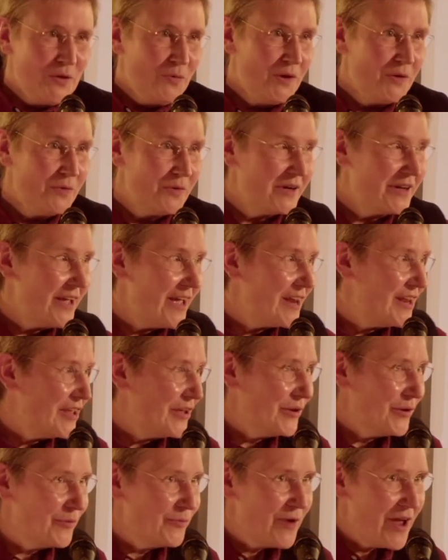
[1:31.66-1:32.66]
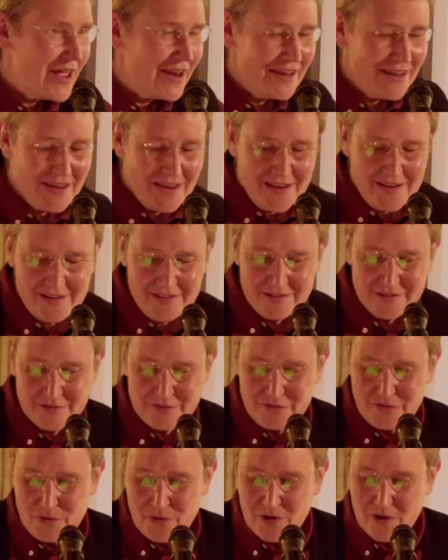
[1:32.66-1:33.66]
We were getting ready
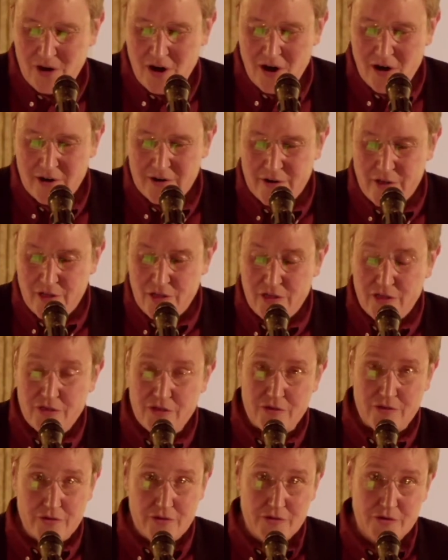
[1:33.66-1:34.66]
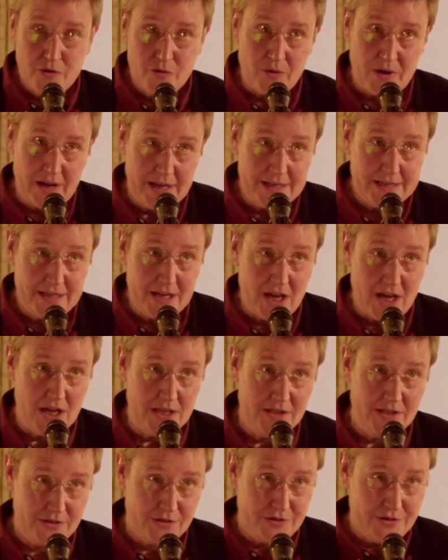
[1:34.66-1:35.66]
for our third grade
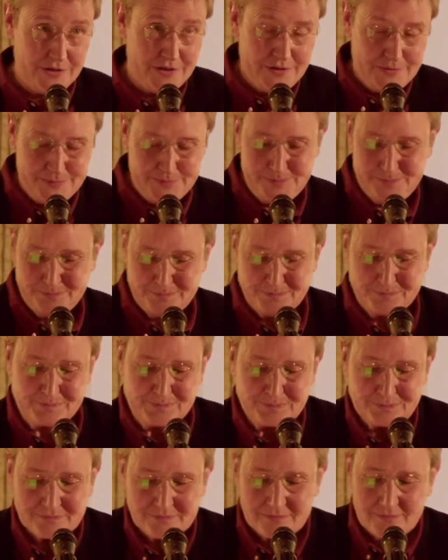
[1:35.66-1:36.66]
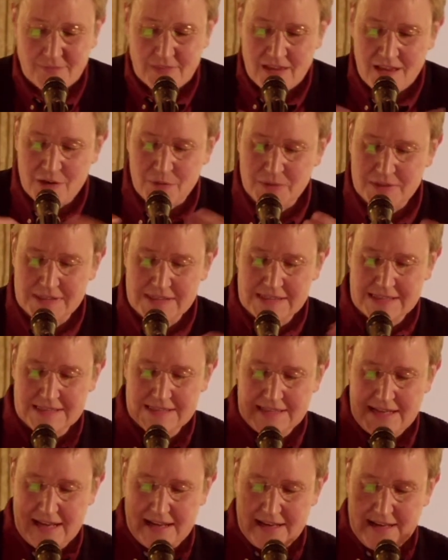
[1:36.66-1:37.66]
concert. I was
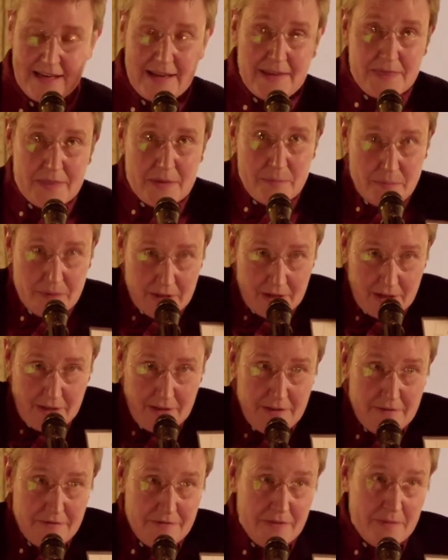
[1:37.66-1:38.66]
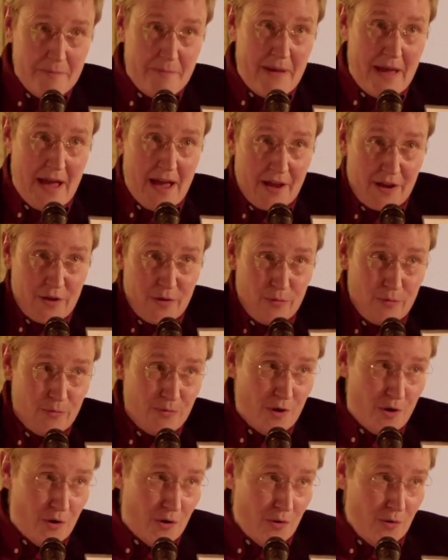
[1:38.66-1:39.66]
standing in the middle of the back
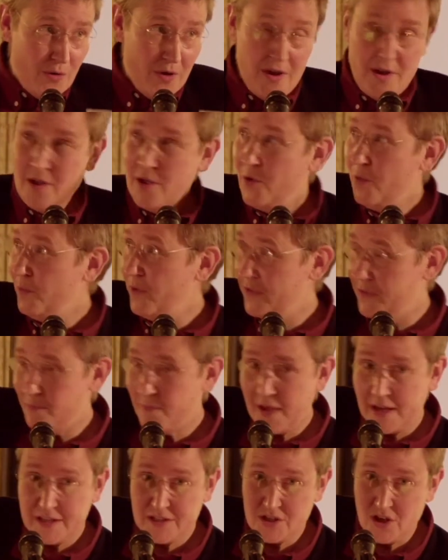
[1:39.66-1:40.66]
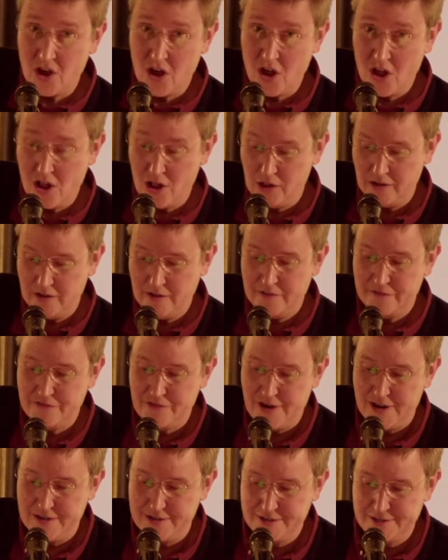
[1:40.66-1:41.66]
row with my tall
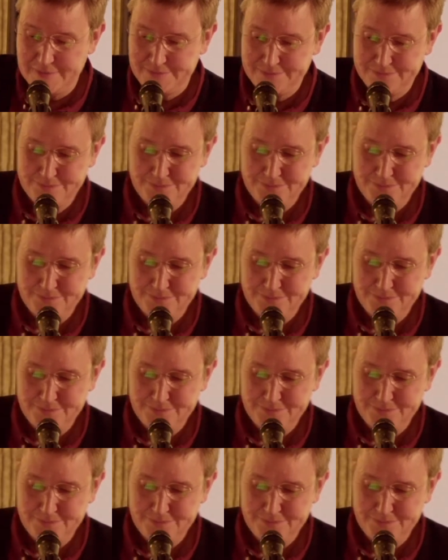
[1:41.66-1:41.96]
friend